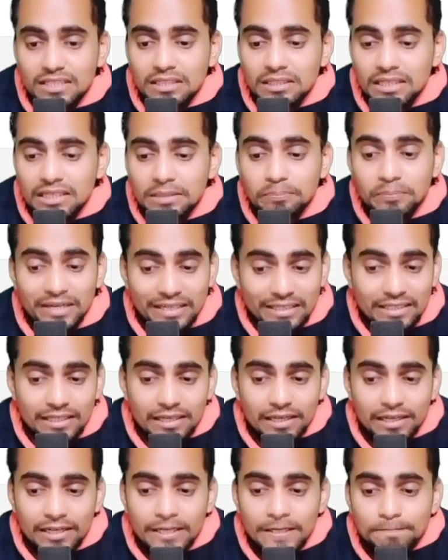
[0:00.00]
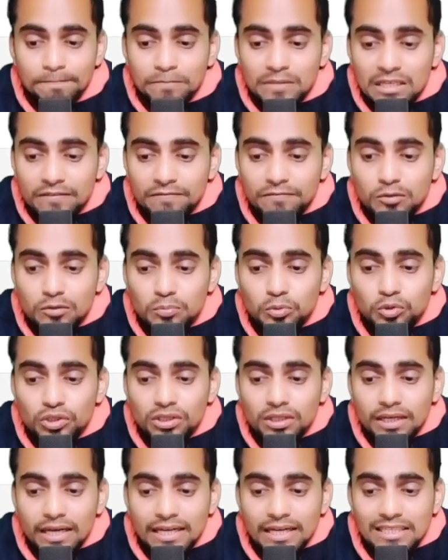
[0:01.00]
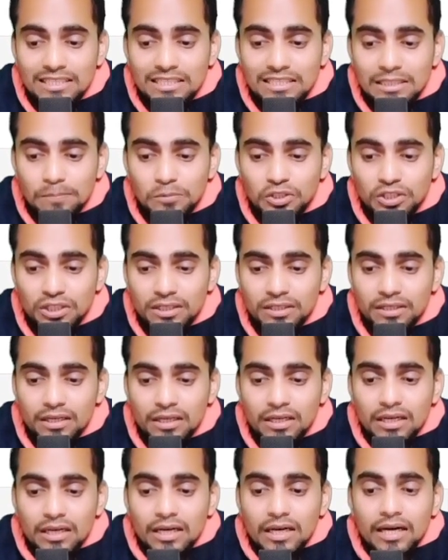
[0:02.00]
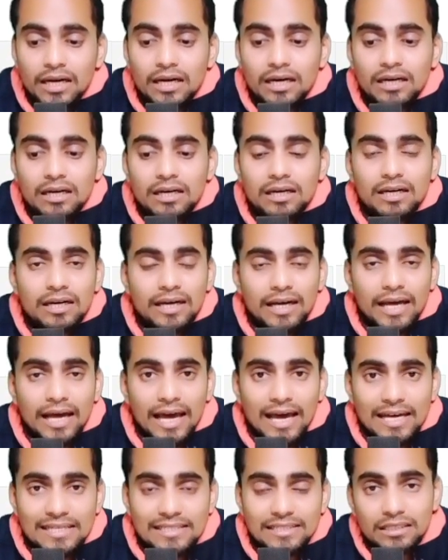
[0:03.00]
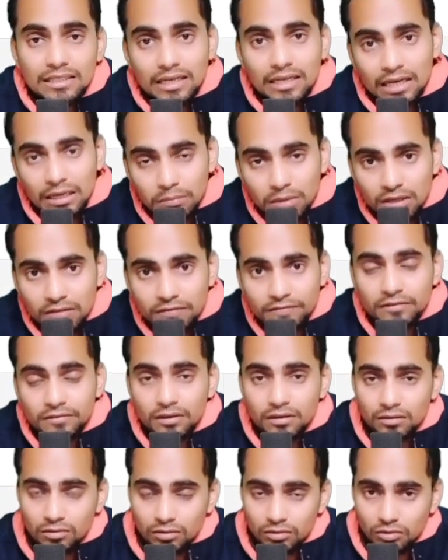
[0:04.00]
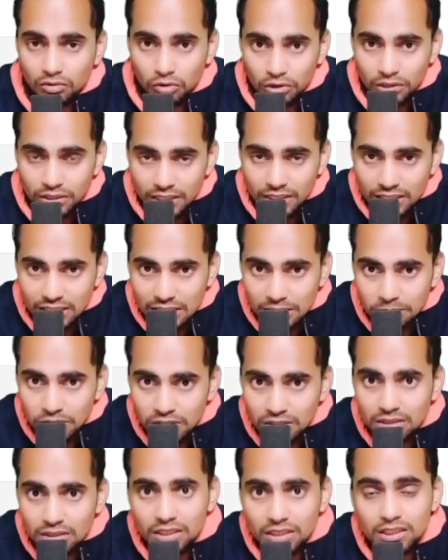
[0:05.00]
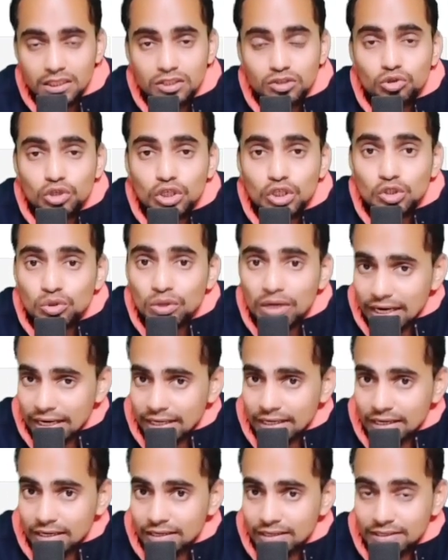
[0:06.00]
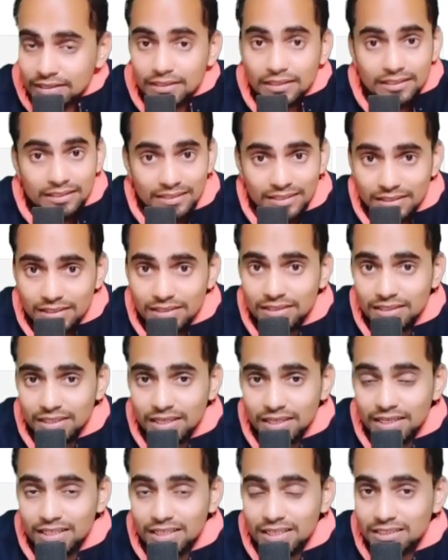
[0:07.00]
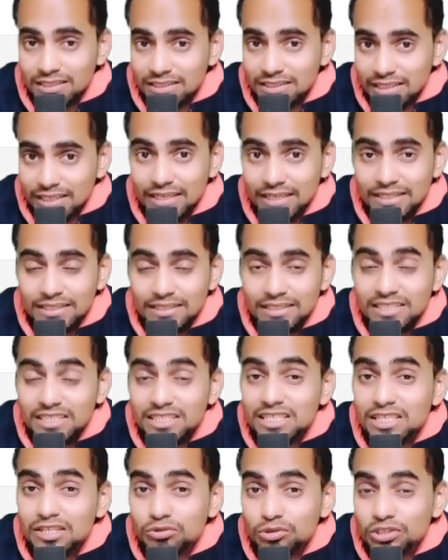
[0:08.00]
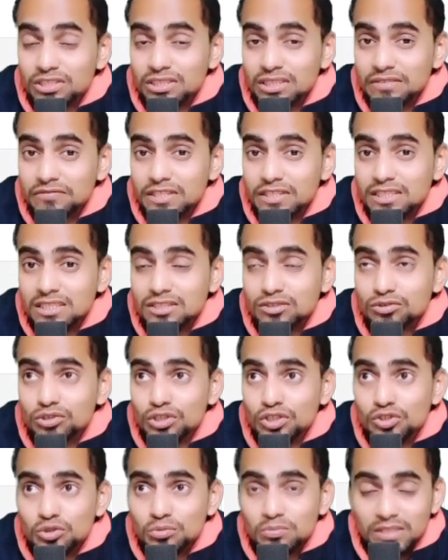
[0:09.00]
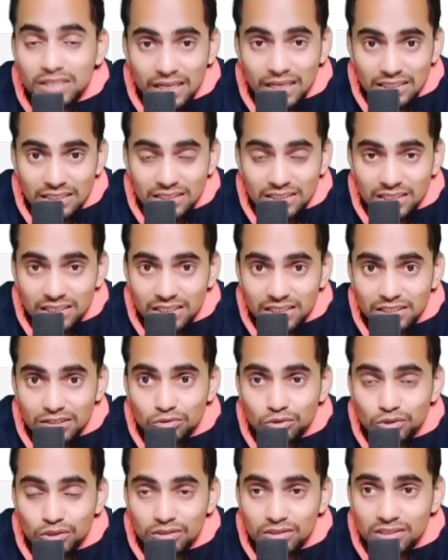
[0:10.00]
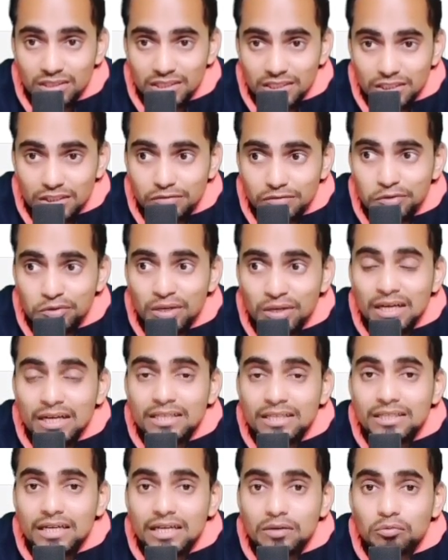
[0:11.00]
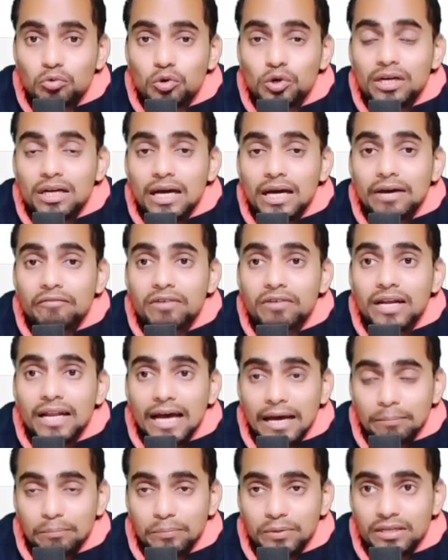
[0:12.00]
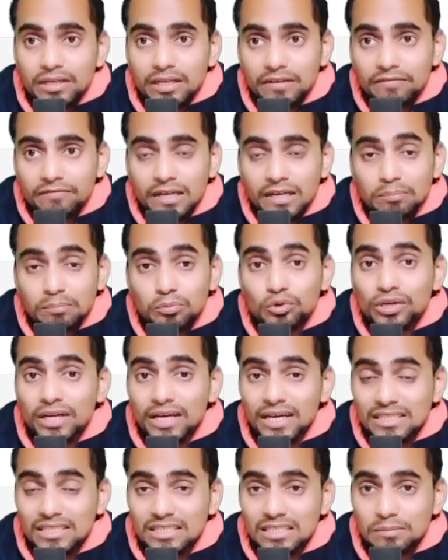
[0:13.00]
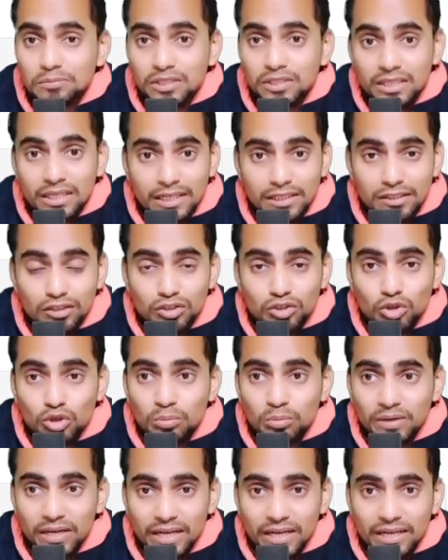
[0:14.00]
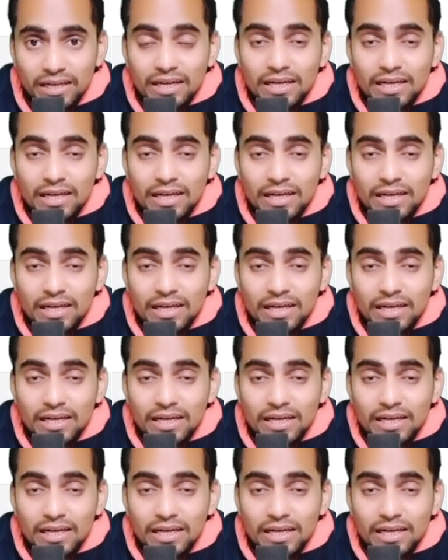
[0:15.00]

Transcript: it practically, if you put exception as above all the exceptions, it is going to handle it. This is again a second tricky question which is going to be asked into the interview, that what will happen if I put exception at the top and